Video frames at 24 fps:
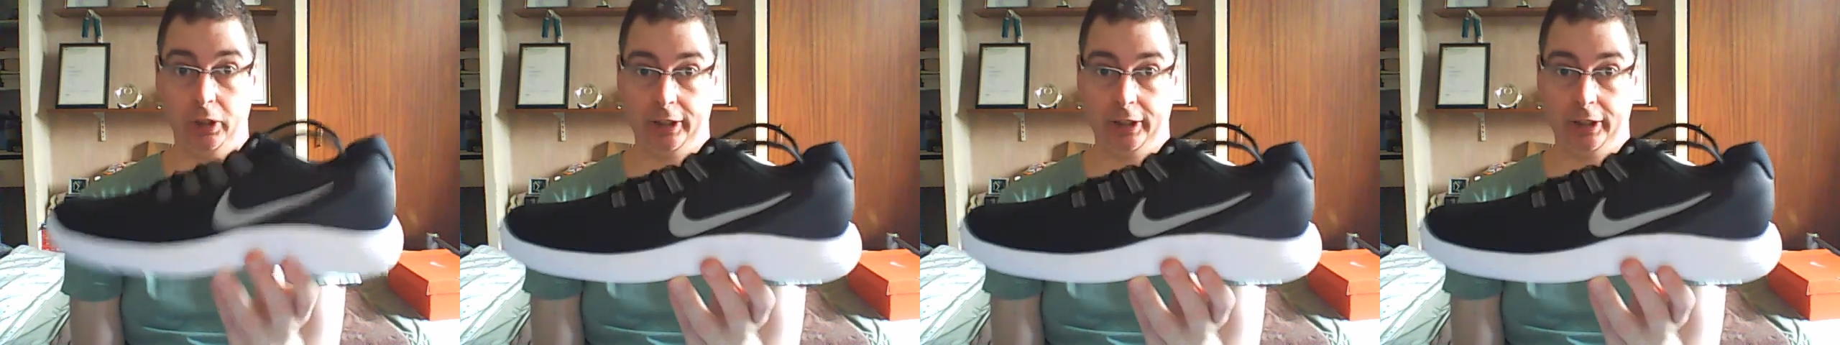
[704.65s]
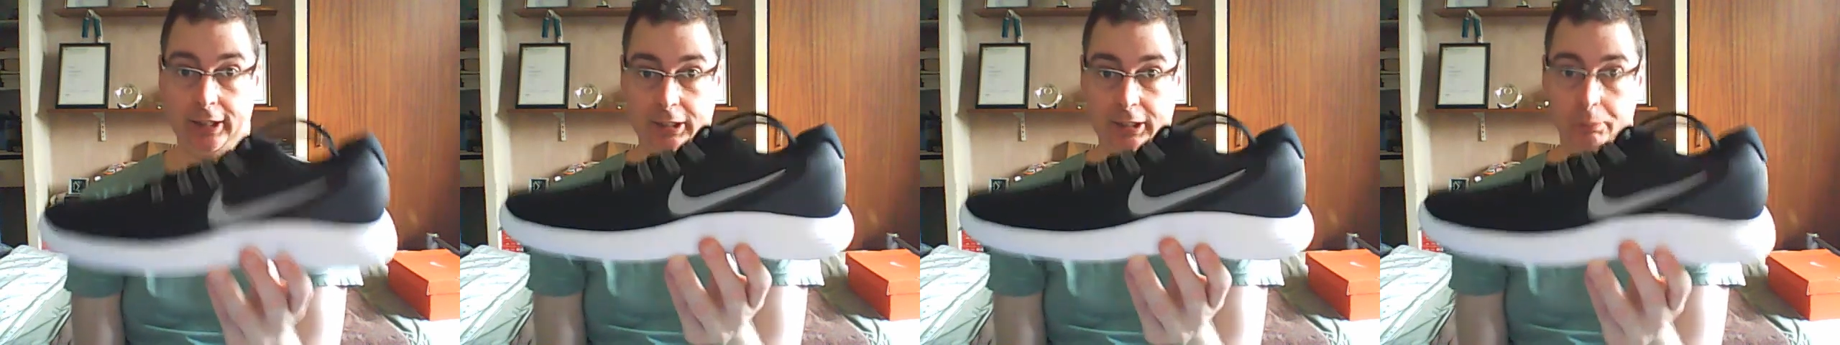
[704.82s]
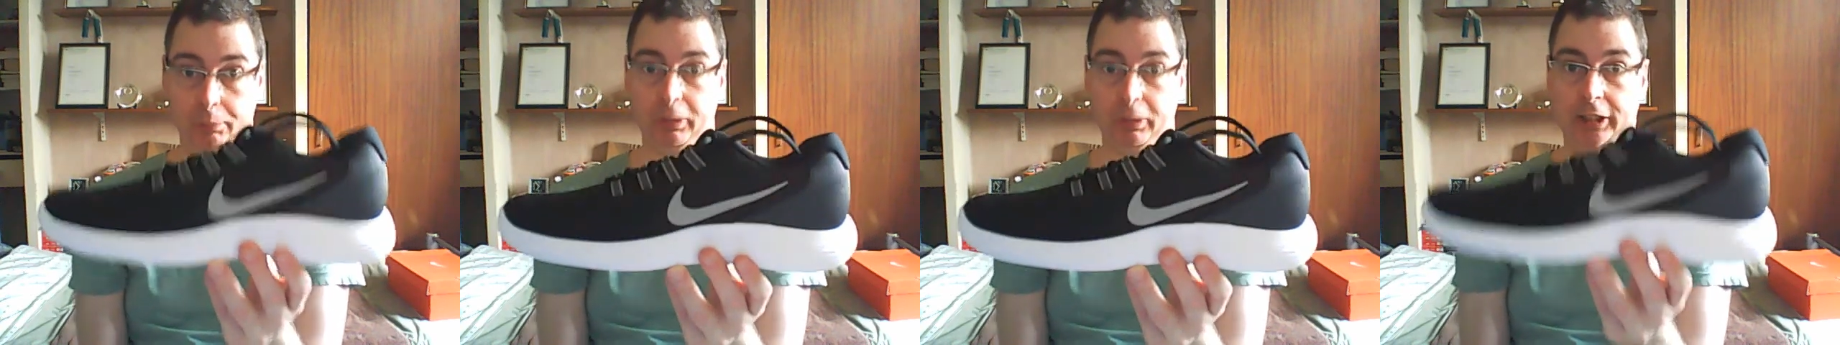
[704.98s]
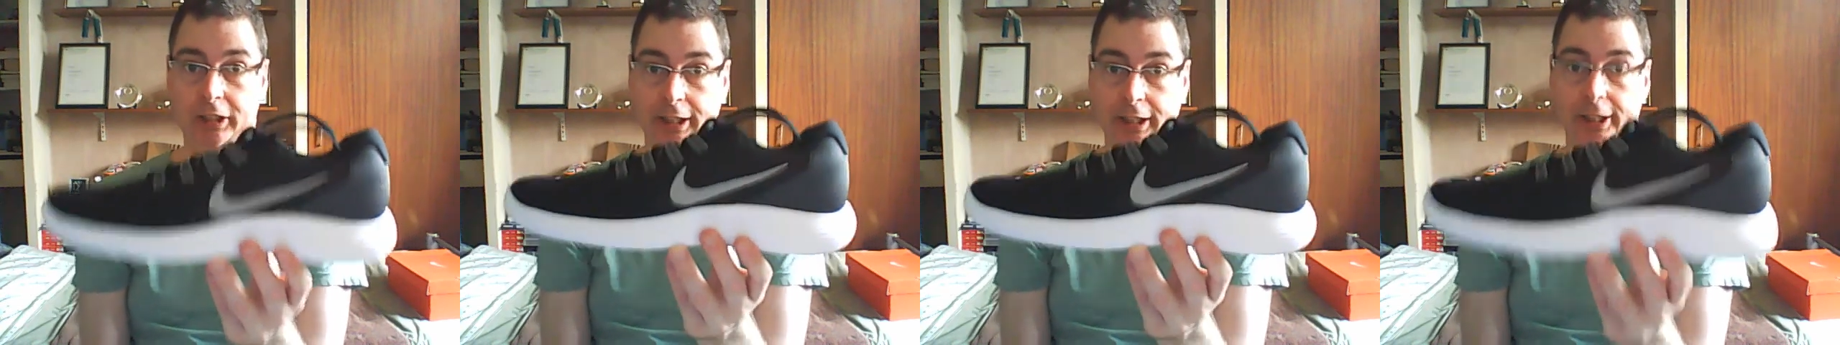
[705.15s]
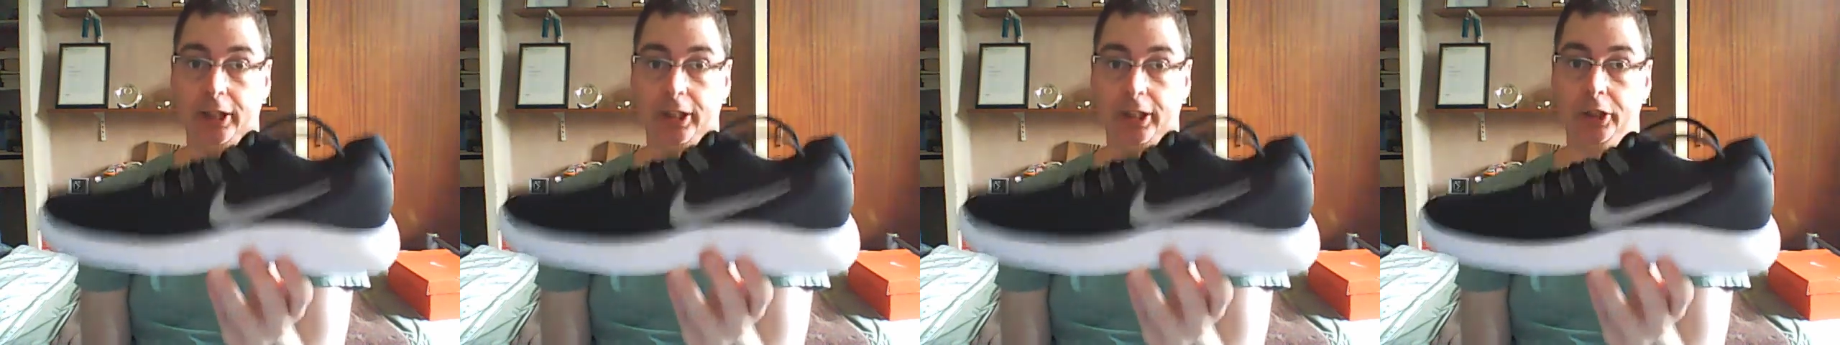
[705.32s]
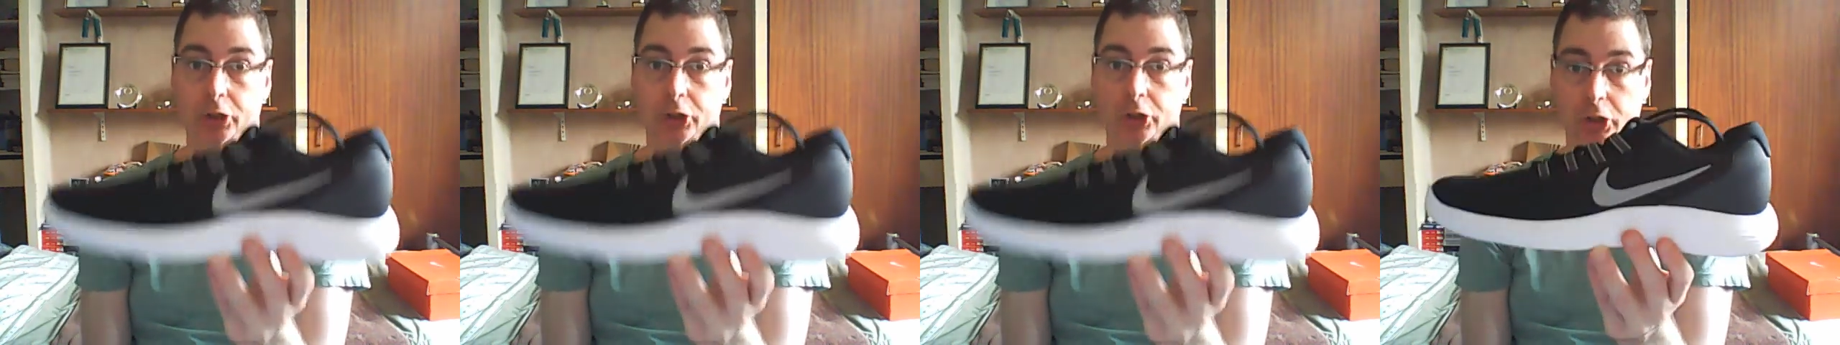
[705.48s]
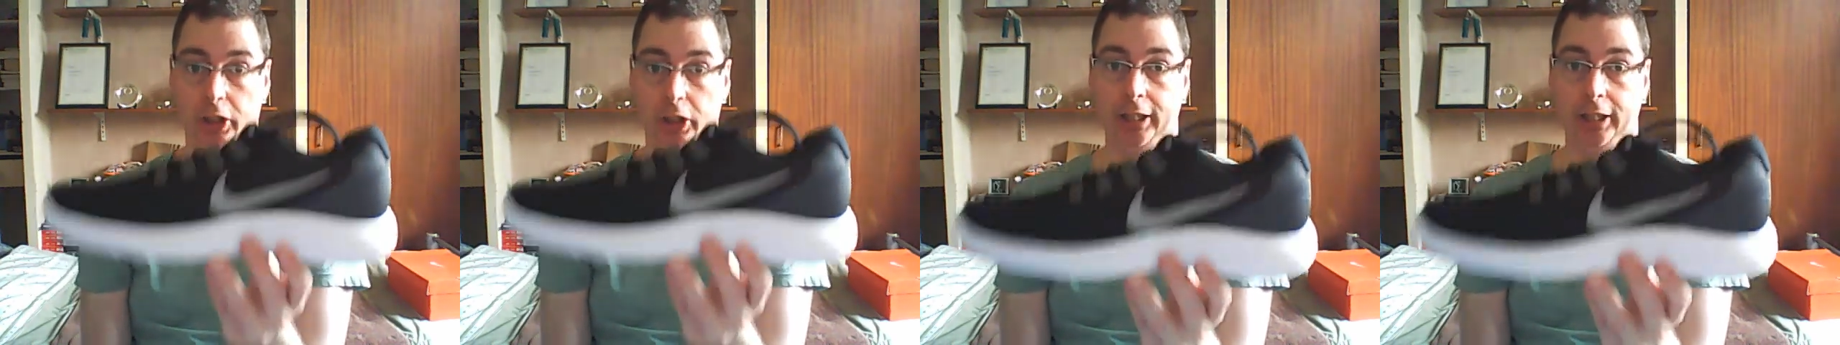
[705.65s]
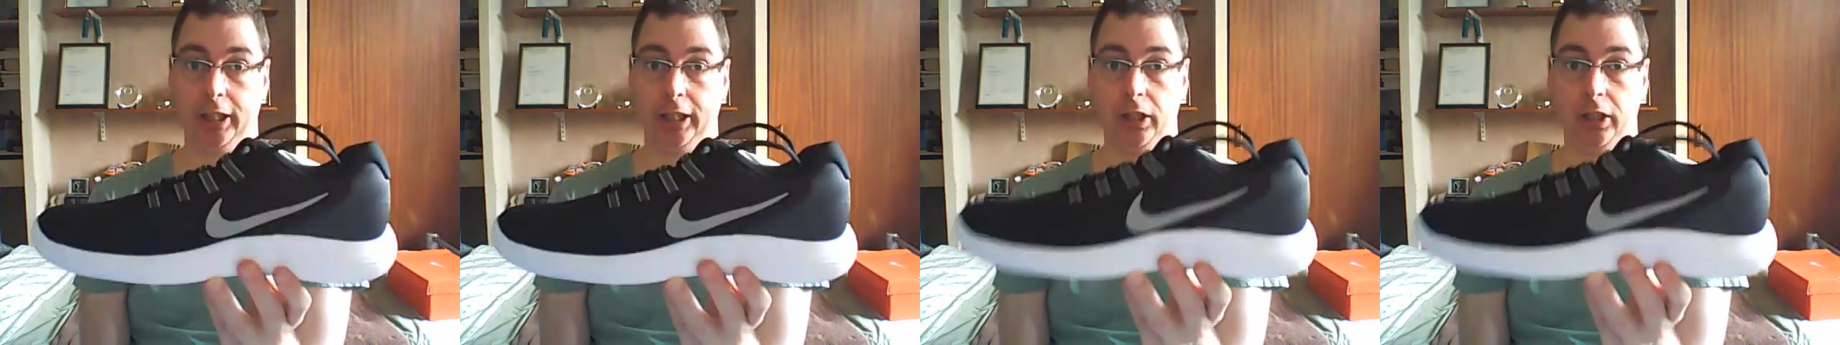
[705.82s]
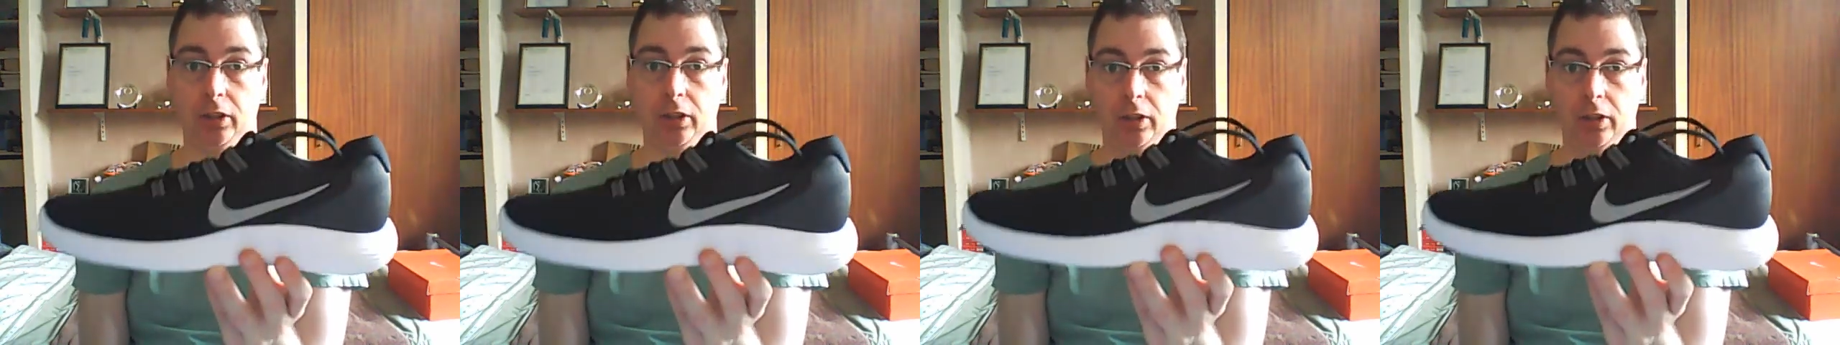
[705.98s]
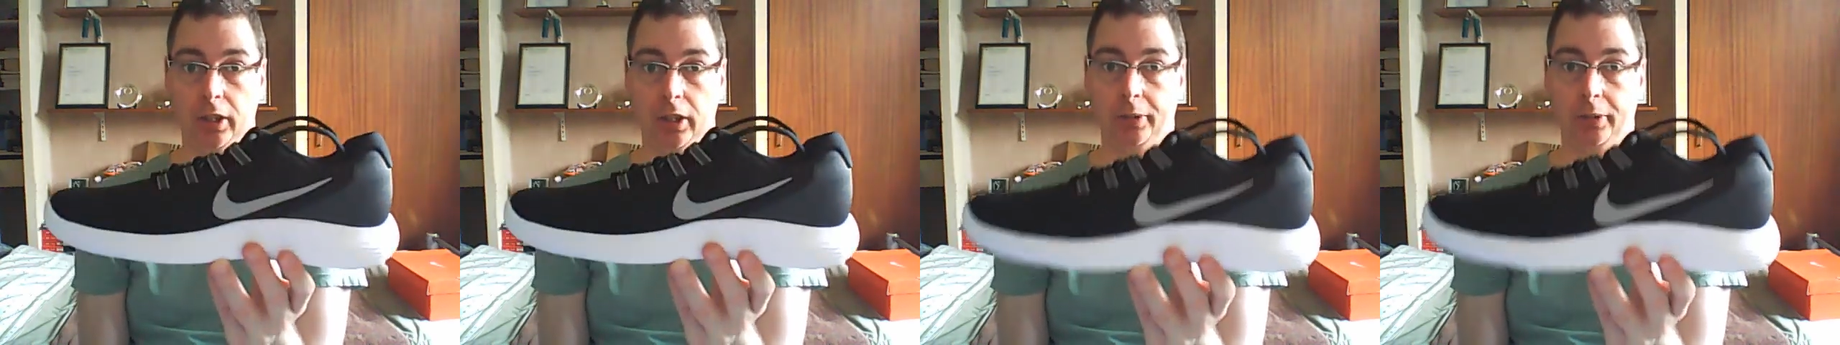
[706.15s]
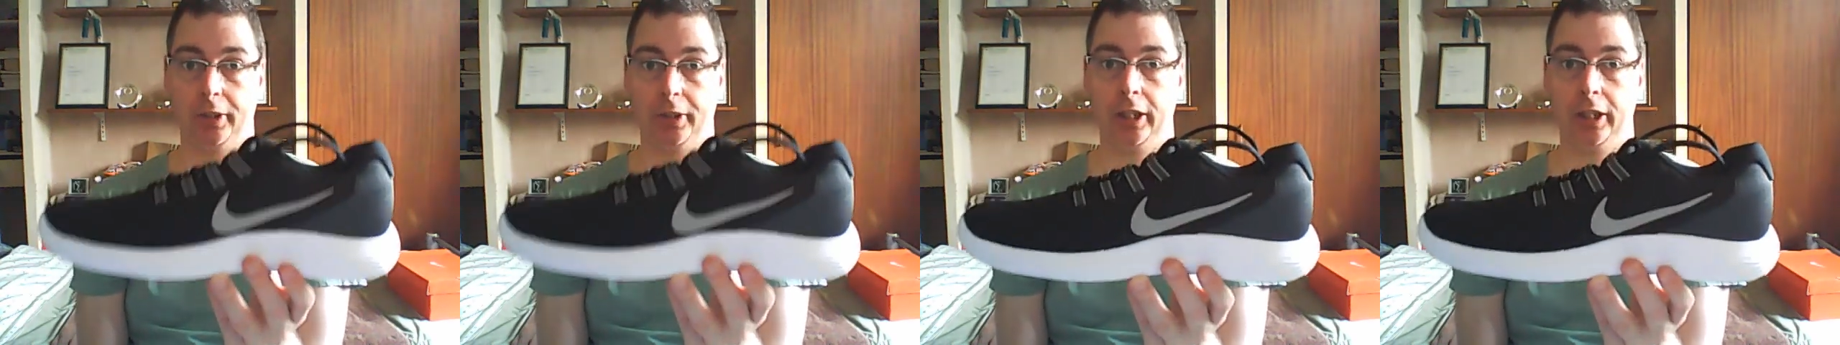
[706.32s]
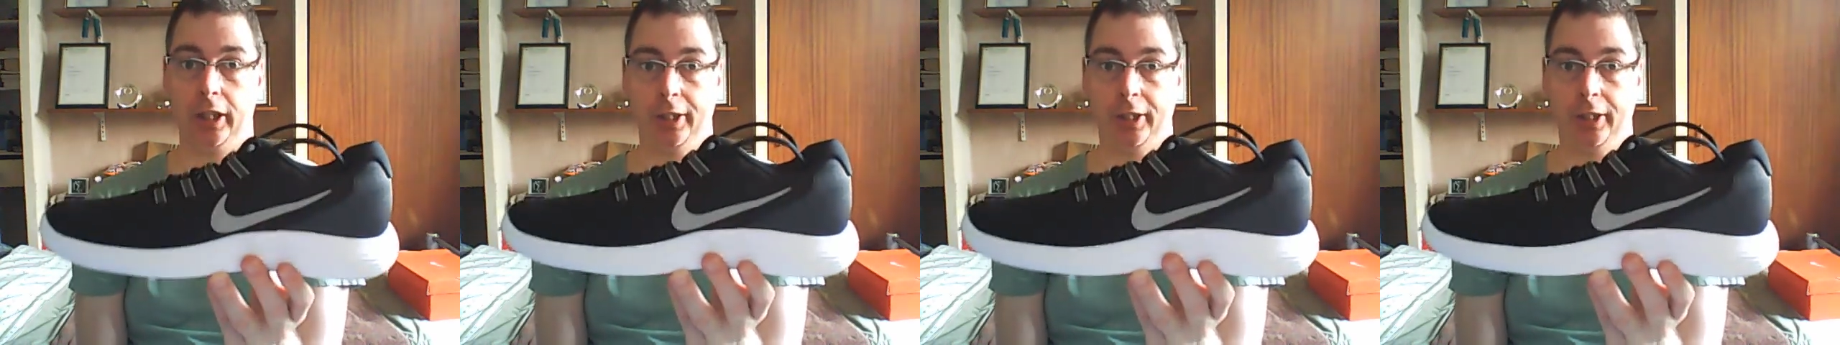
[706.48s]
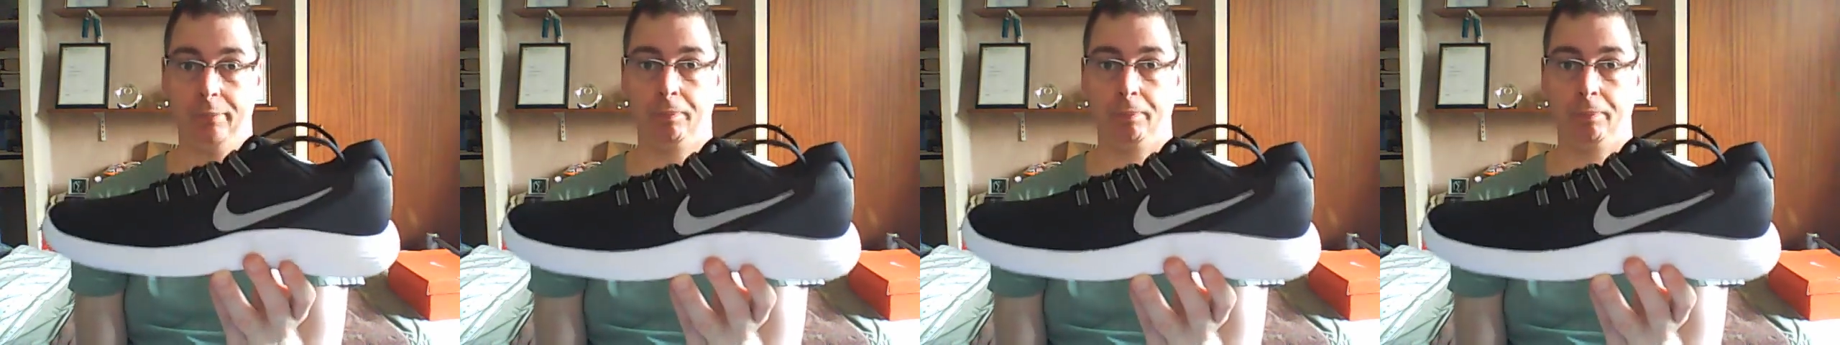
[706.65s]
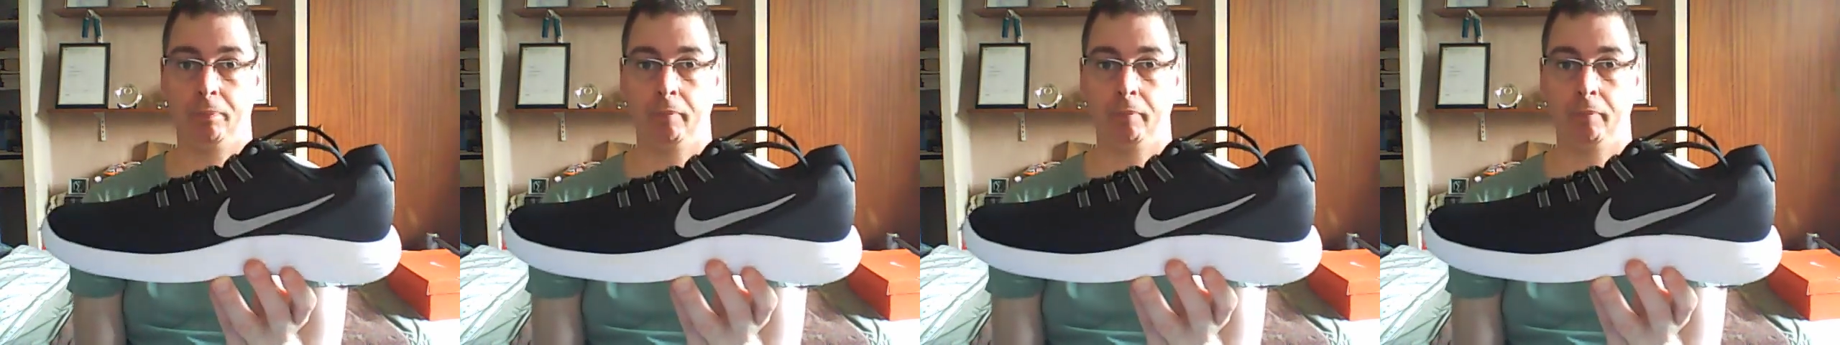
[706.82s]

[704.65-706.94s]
this particular trainer, okay?